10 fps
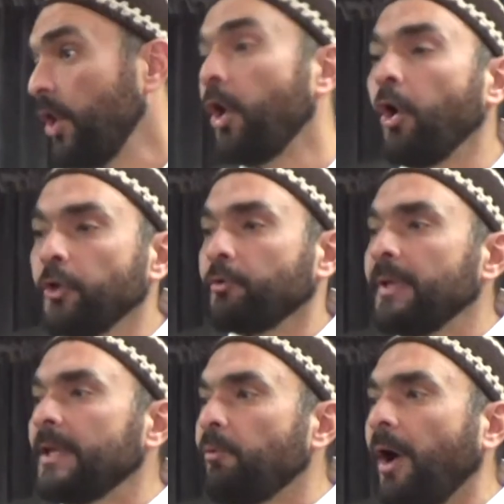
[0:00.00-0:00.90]
All you
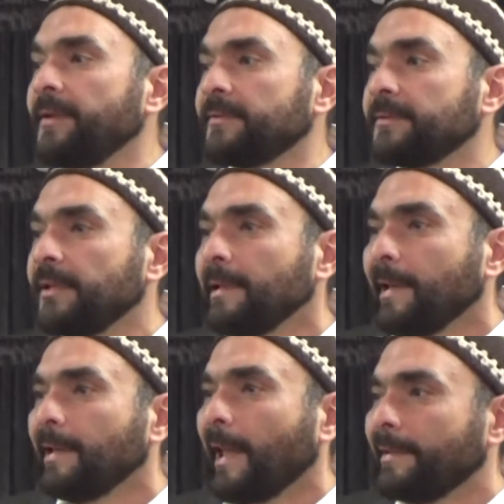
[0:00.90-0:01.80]
really want
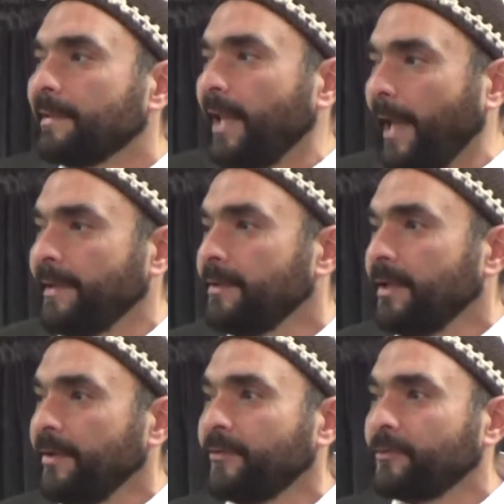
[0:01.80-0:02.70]
at the end
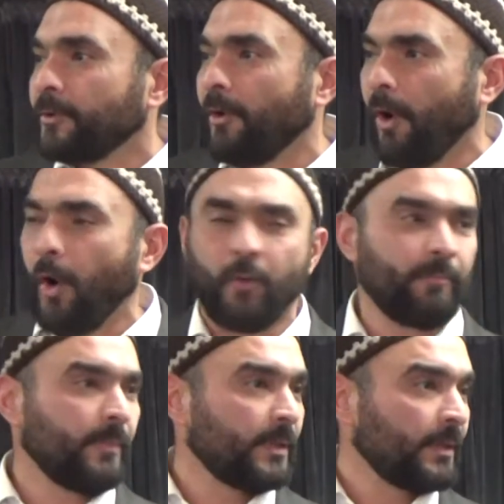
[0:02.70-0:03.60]
is to go
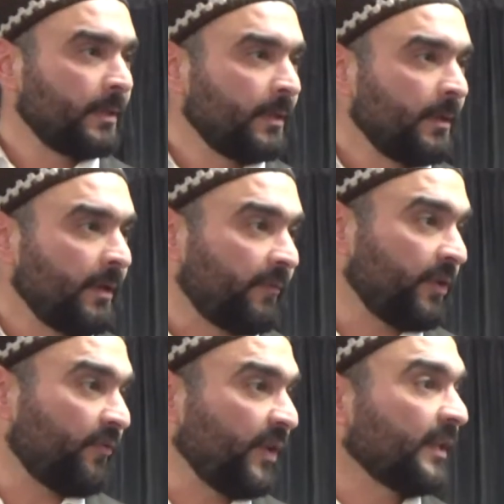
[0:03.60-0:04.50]
home. If
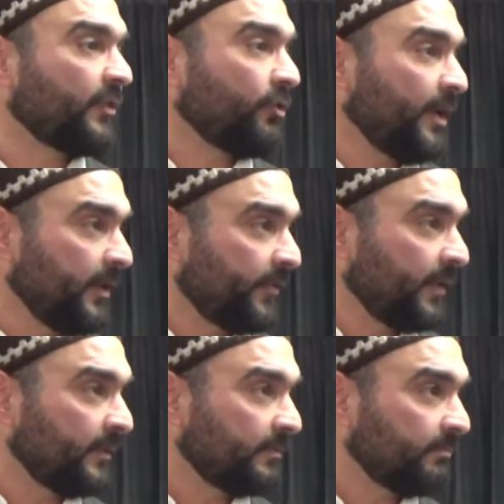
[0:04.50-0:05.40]
you feel that you're
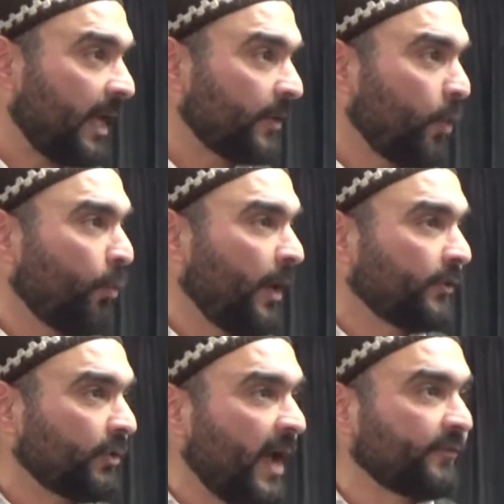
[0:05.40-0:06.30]
innocent, I don't
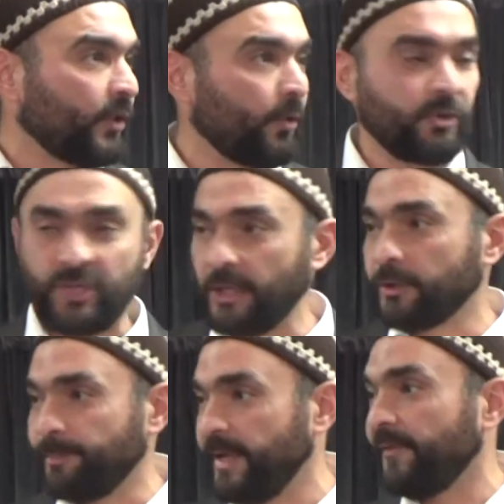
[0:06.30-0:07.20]
want to have to go to jail
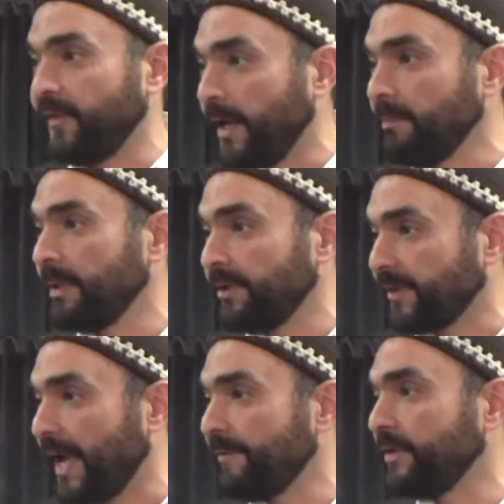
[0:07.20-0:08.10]
or pay a fine because
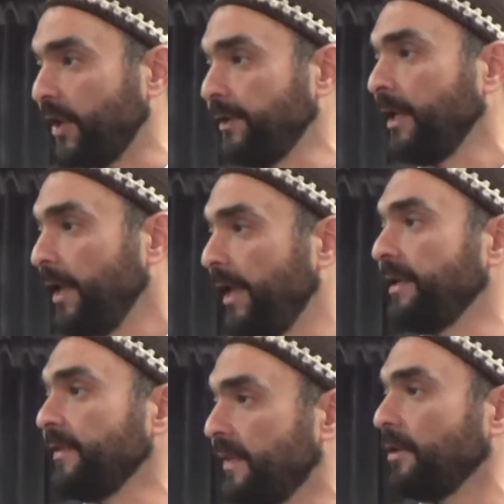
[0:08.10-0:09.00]
I haven't done
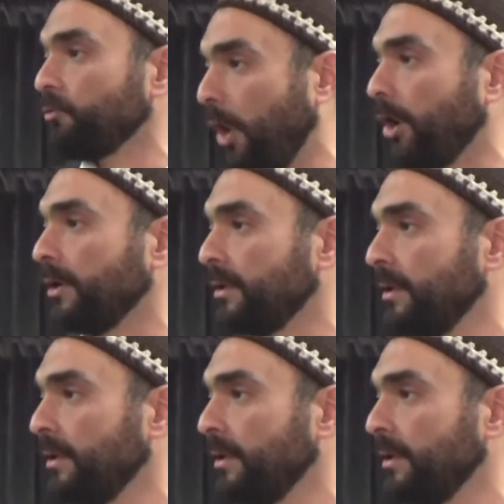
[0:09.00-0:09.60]
anything wrong.